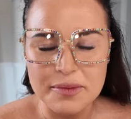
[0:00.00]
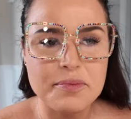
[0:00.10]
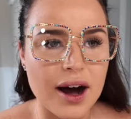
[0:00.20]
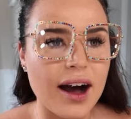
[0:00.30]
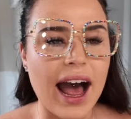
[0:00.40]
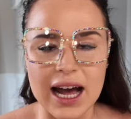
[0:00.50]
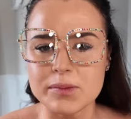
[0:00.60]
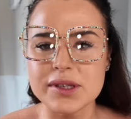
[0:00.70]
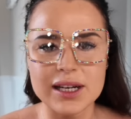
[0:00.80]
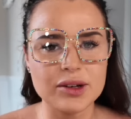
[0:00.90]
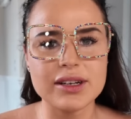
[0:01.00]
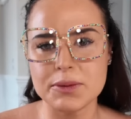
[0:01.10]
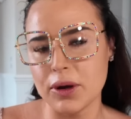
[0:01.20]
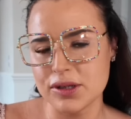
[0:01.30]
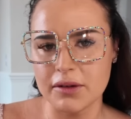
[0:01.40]
but absolutely
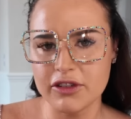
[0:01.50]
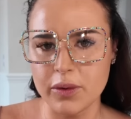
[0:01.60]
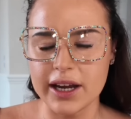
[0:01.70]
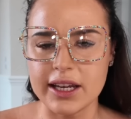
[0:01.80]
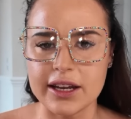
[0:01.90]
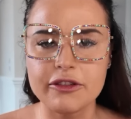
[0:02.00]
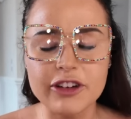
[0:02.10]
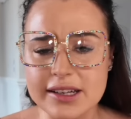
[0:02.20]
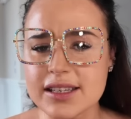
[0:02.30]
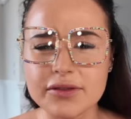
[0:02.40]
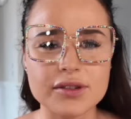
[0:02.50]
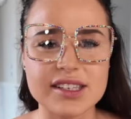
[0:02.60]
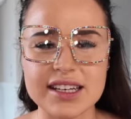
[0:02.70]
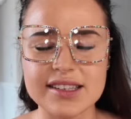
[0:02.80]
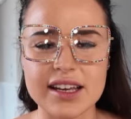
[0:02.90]
spot on for what I need festival
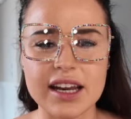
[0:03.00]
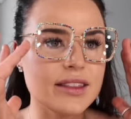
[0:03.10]
season.